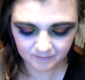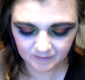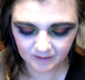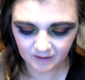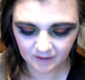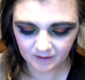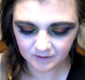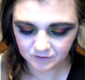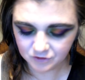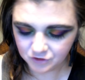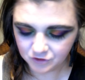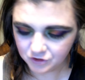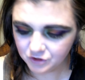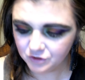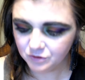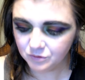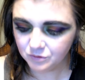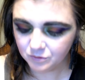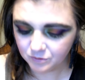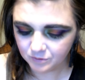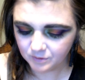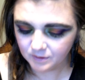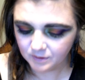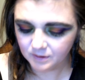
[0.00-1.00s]
I
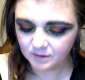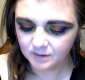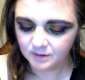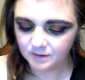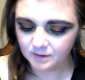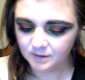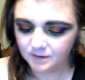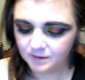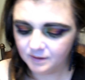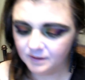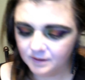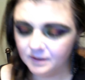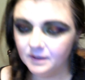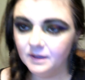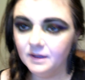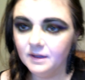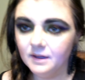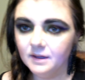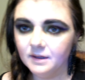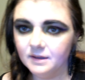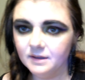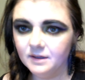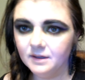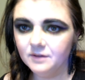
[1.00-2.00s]
do
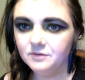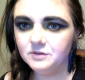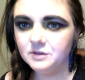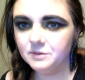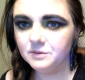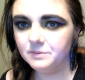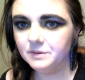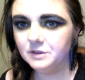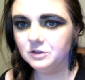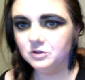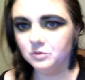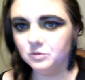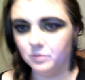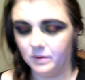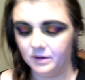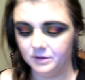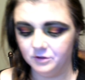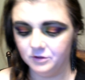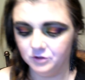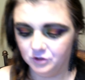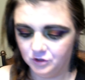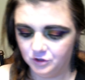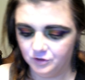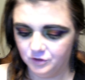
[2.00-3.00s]
love to binge
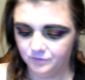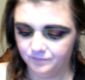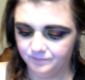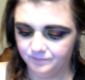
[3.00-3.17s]
watch.